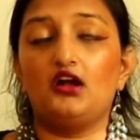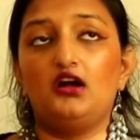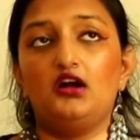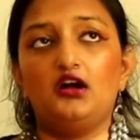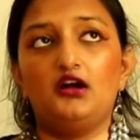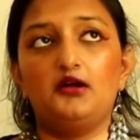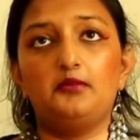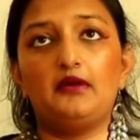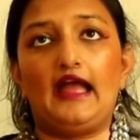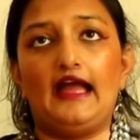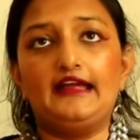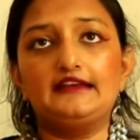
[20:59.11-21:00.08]

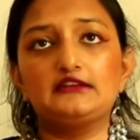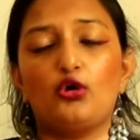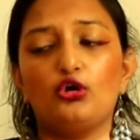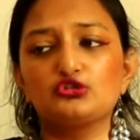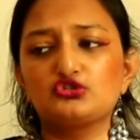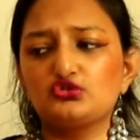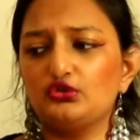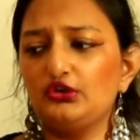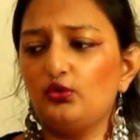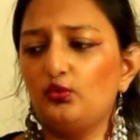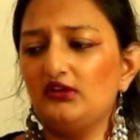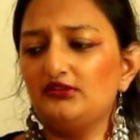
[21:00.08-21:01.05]
And also
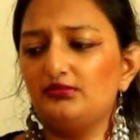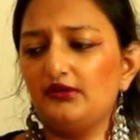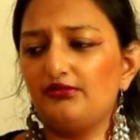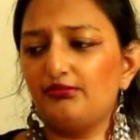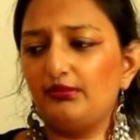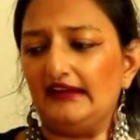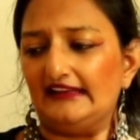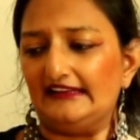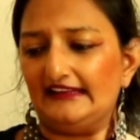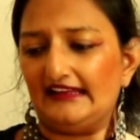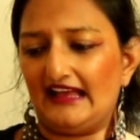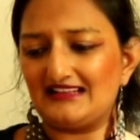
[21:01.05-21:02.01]
you will be
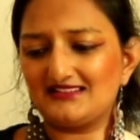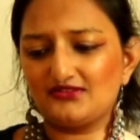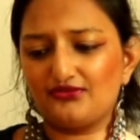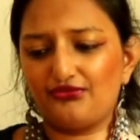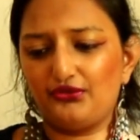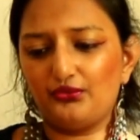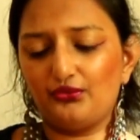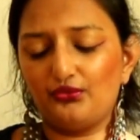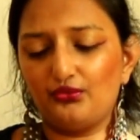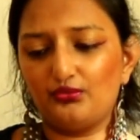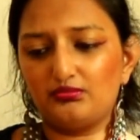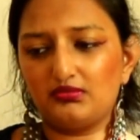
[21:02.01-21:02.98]
feeling as if
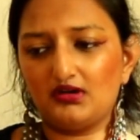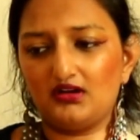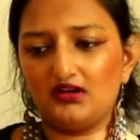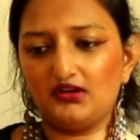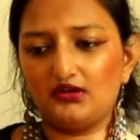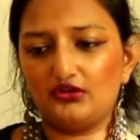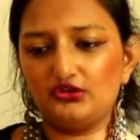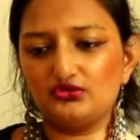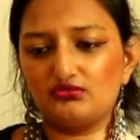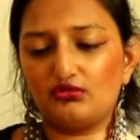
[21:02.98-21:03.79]
you you know, you